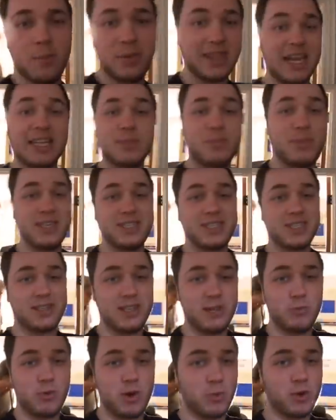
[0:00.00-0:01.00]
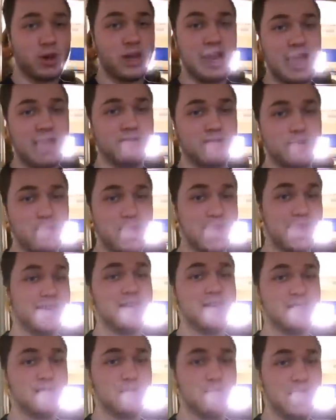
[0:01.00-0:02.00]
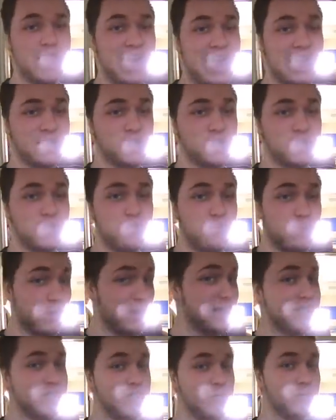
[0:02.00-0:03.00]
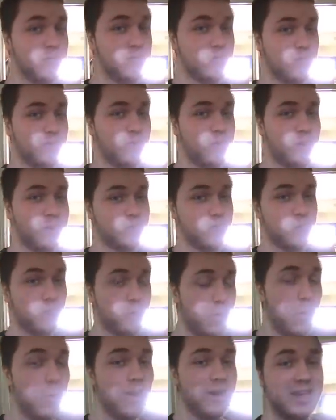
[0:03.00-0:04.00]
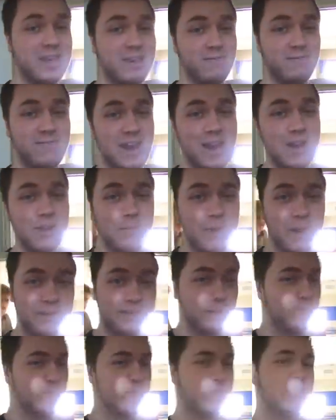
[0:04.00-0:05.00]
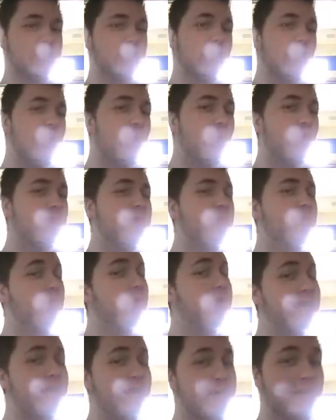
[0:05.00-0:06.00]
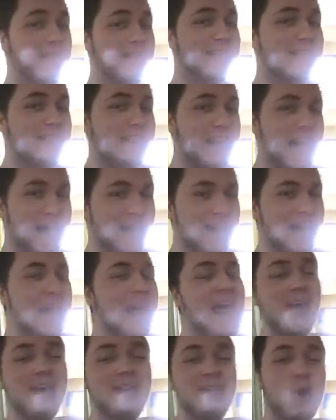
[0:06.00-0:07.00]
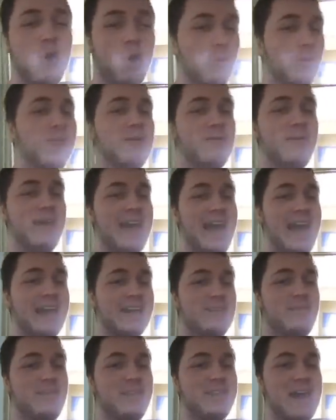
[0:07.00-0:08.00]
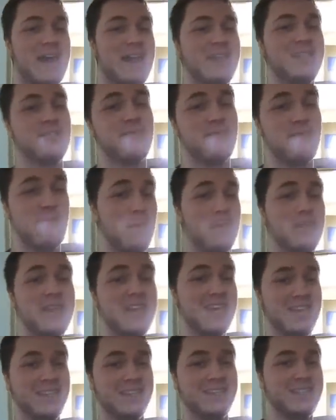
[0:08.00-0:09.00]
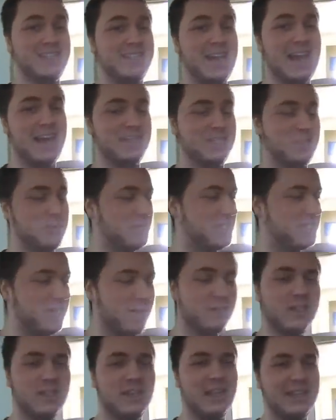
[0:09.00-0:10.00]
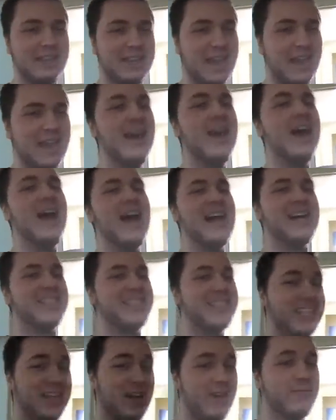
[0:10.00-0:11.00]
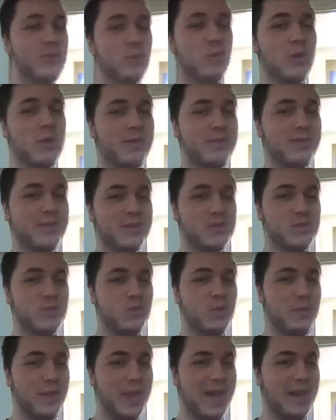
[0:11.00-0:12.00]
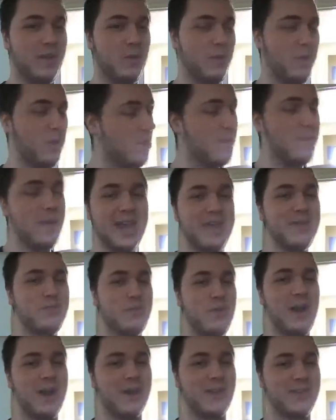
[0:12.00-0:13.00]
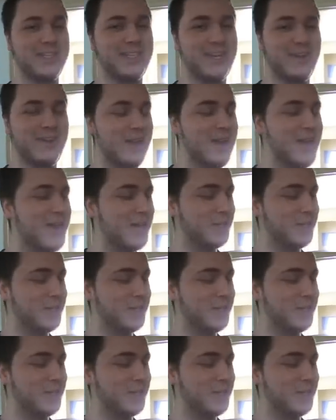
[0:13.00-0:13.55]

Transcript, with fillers: But that's basically where we're gonna have the mechanism that actually brings you into the vault. You'll go on a conveyor belt that will slowly bring you inside, and the only way to activate that is from the inside. So we still have to light that. I still have to work on the control panel, but we're making progress here.